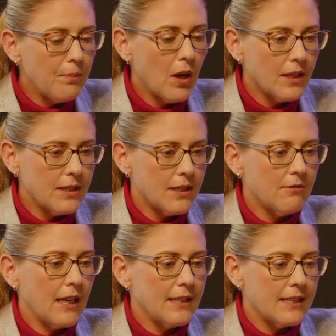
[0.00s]
part is
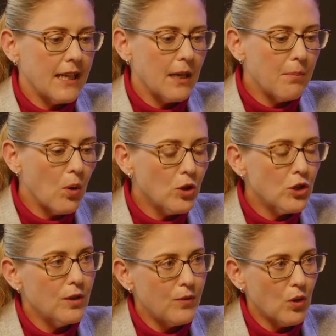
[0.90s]
around saying a
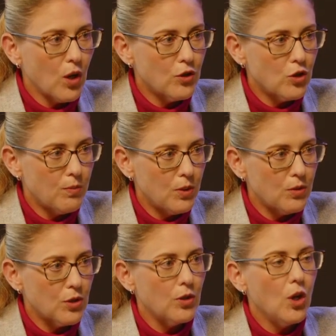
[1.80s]
portion of your
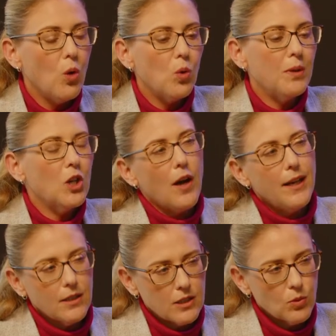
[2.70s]
contribution will be
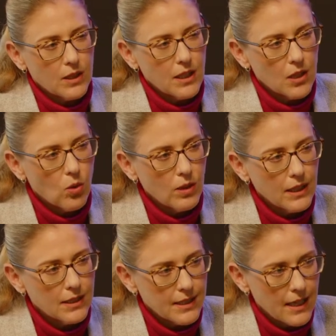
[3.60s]
going into what they're calling
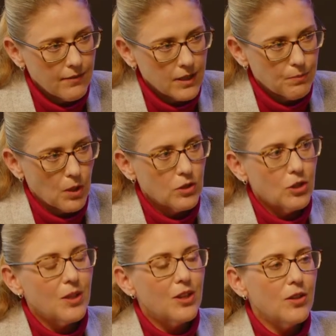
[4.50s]
a savings pot.
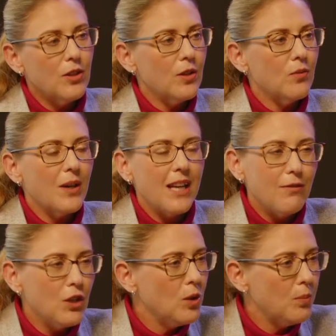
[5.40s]
So a third of
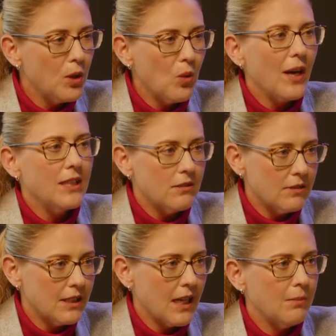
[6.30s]
whatever you put away to
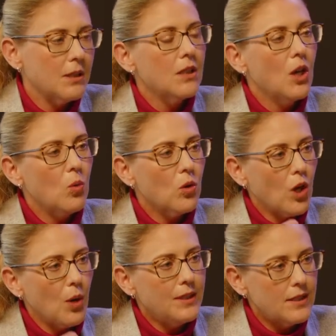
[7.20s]
retirement will
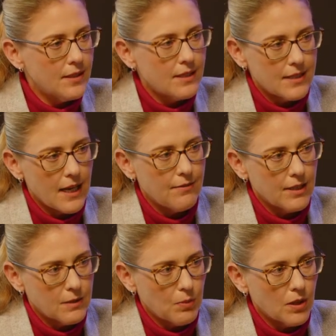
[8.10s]
go into the
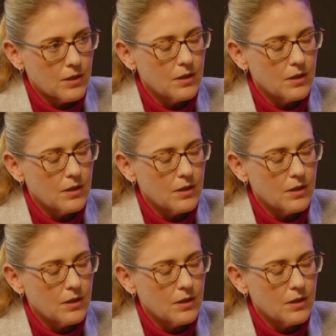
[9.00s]
savings pot.